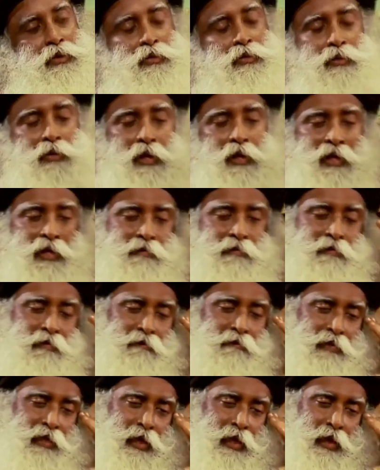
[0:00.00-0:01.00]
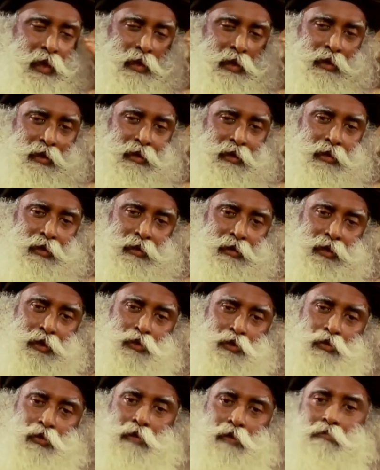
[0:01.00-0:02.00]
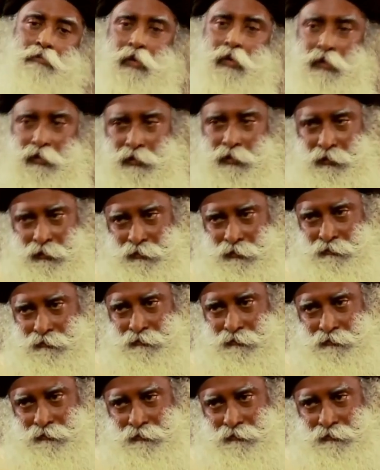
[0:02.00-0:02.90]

you are living with an idea that you are immortal.